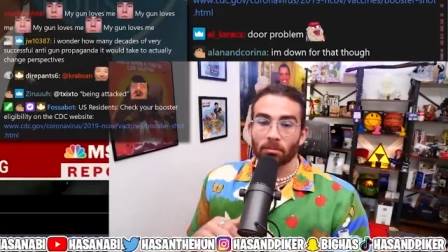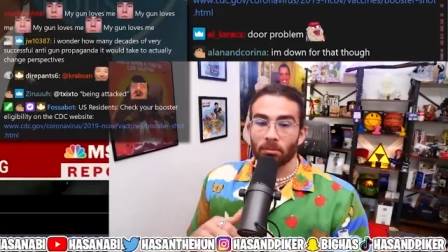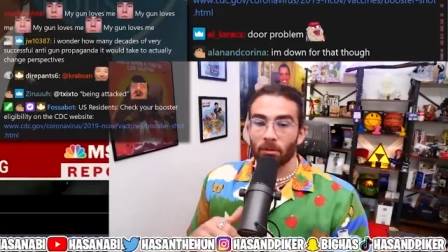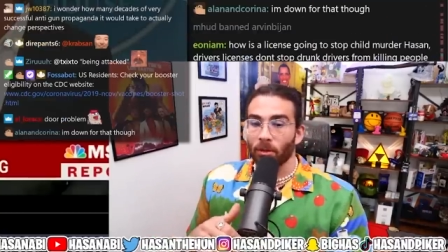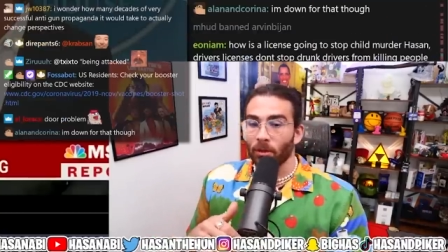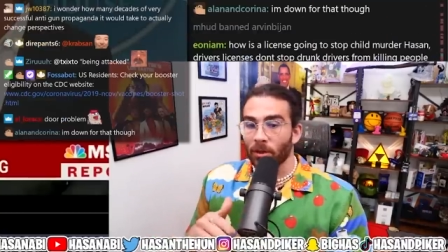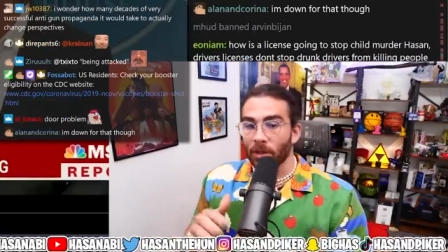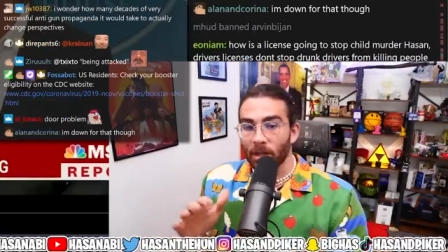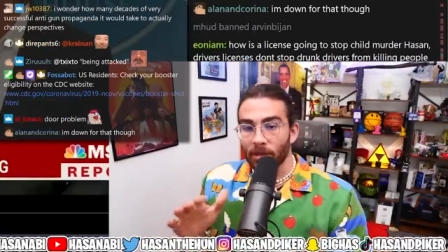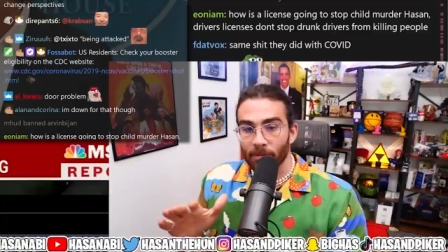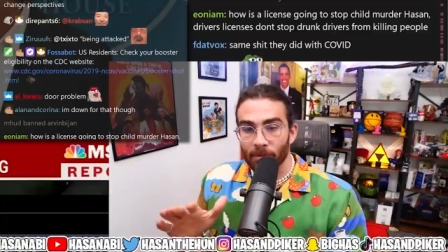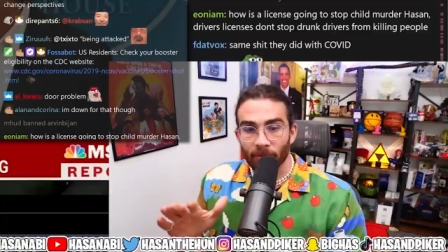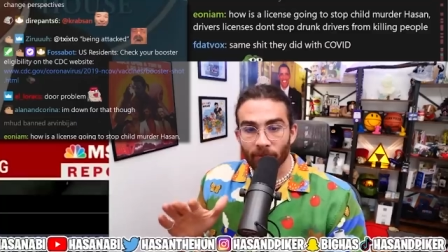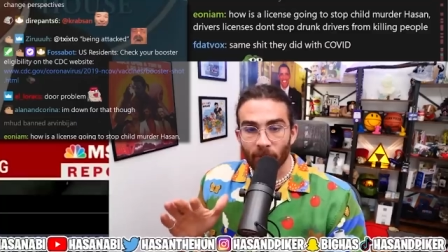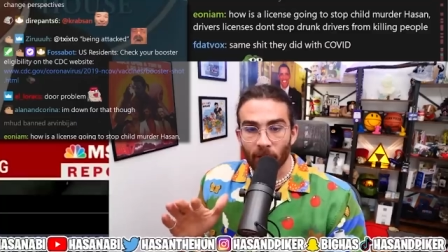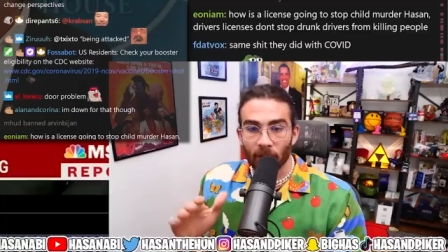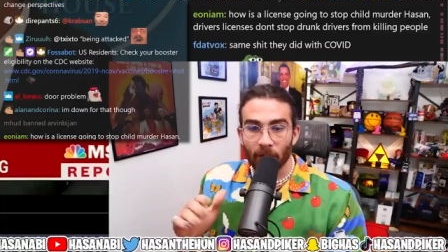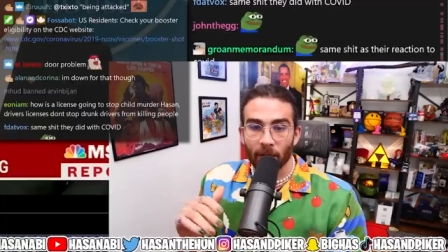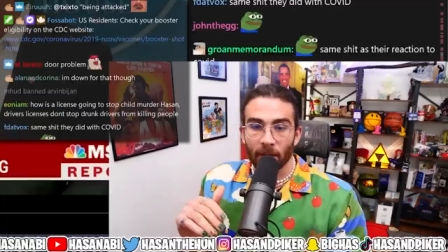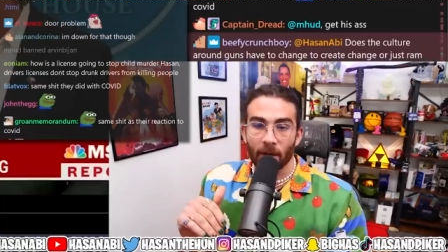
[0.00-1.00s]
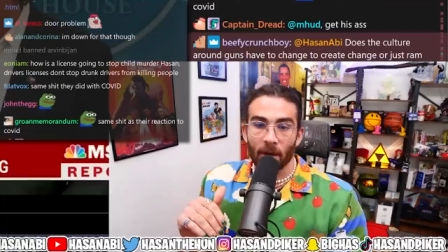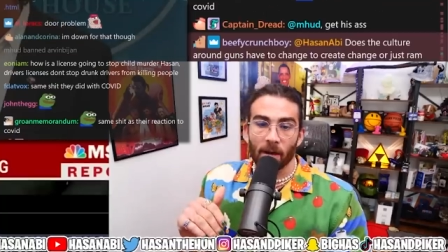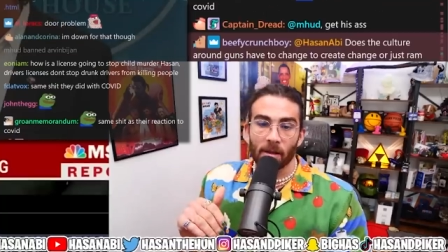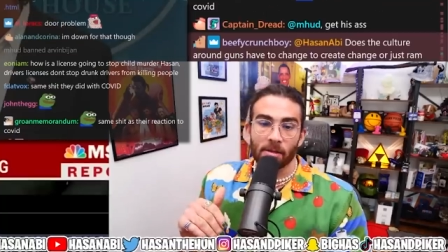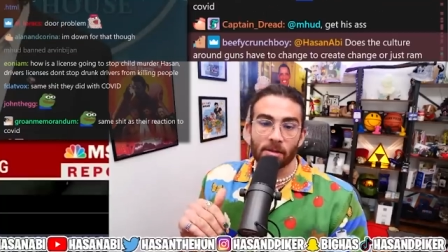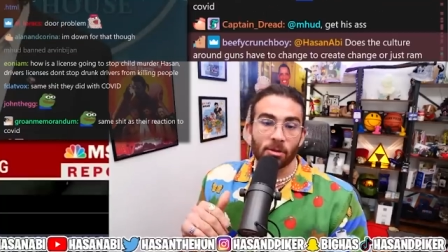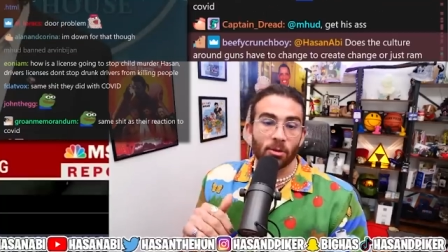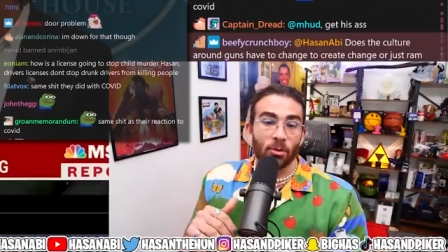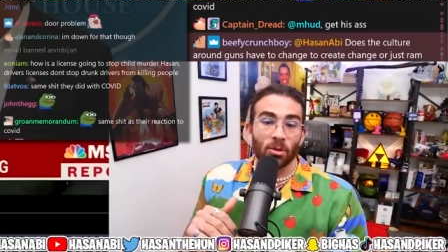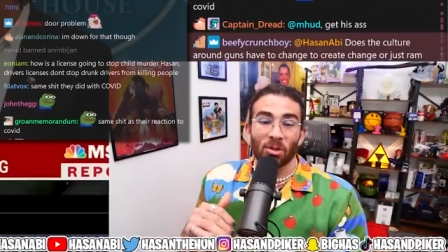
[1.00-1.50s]
And keep your fucking
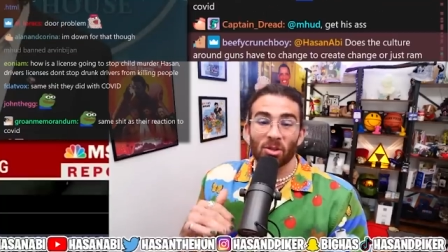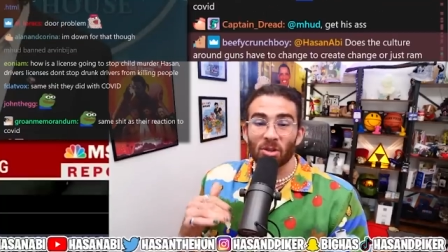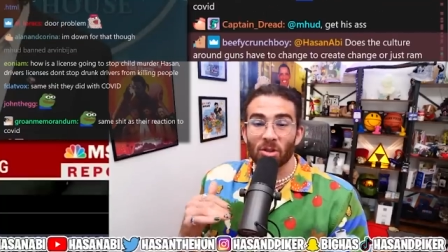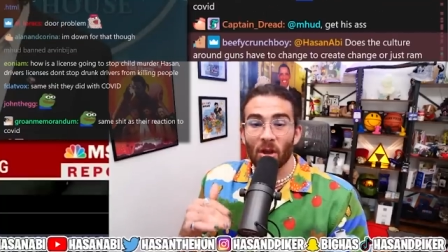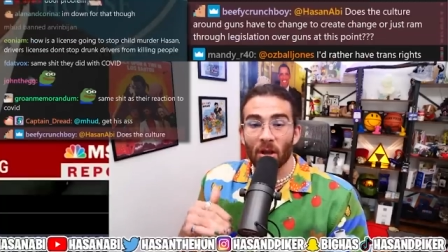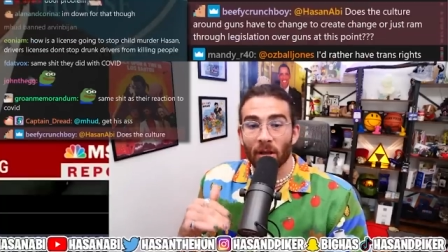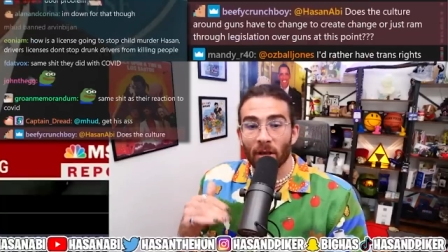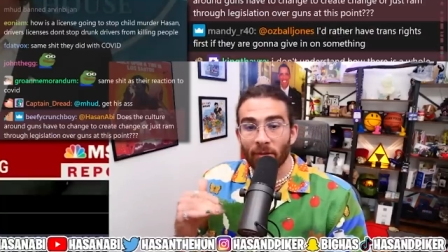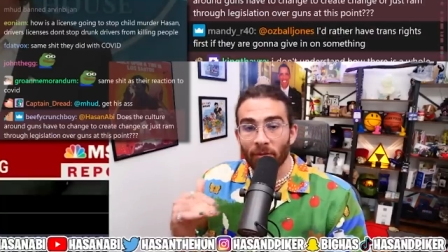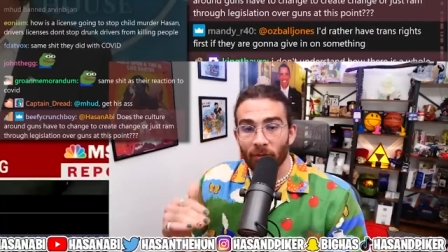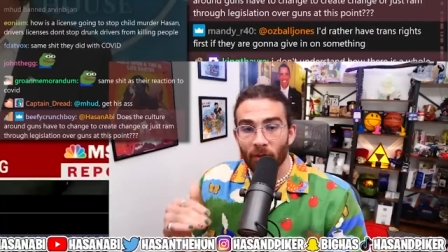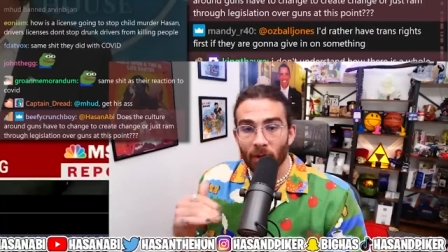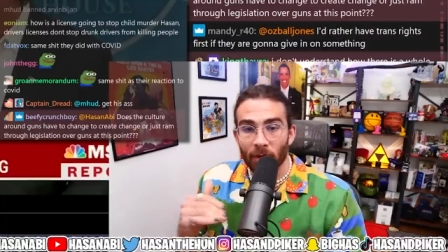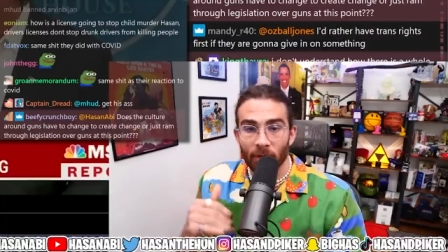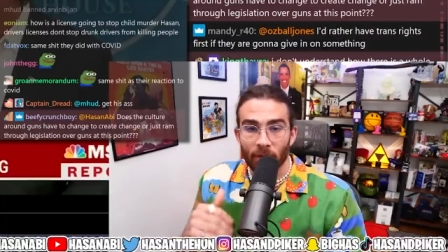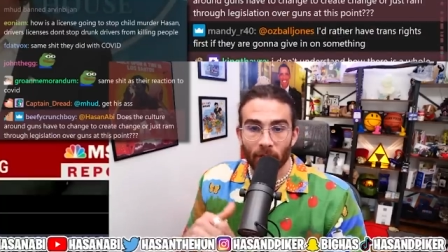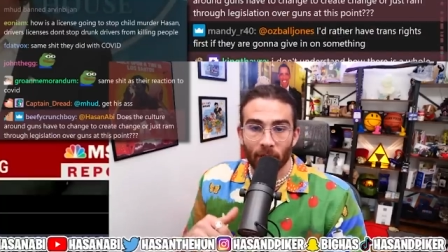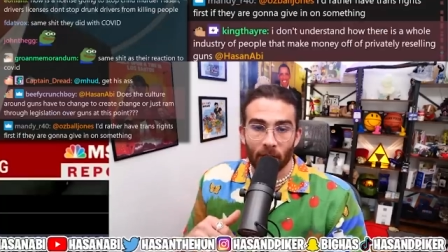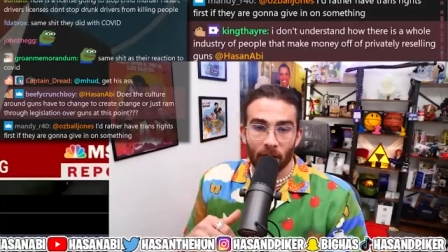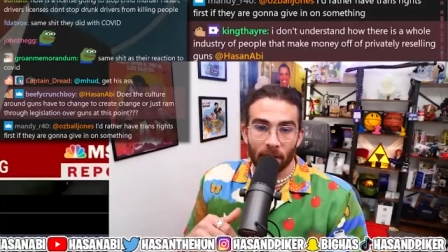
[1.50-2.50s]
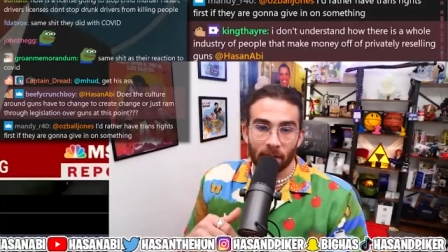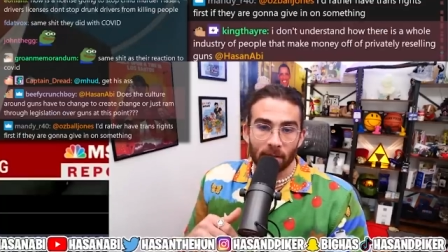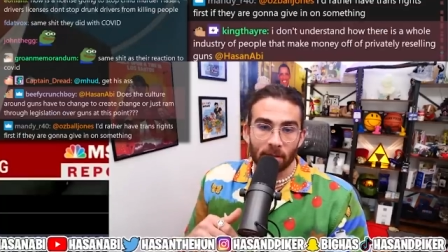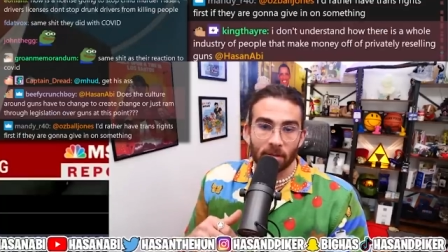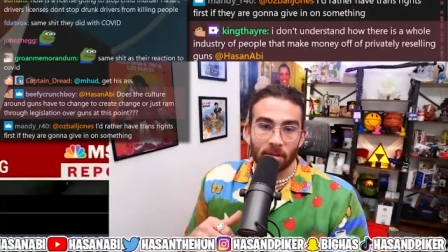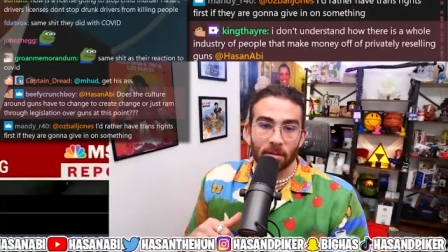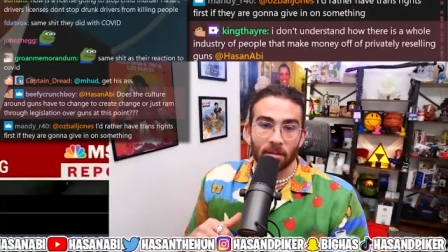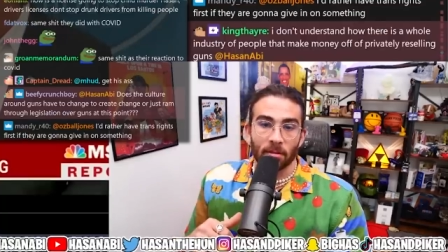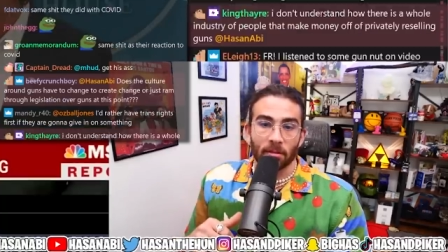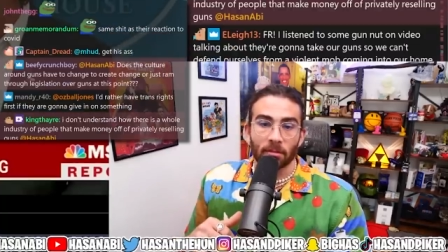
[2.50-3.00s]
guns. You can suck and fuck your
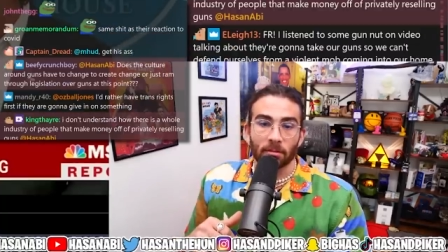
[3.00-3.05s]
guns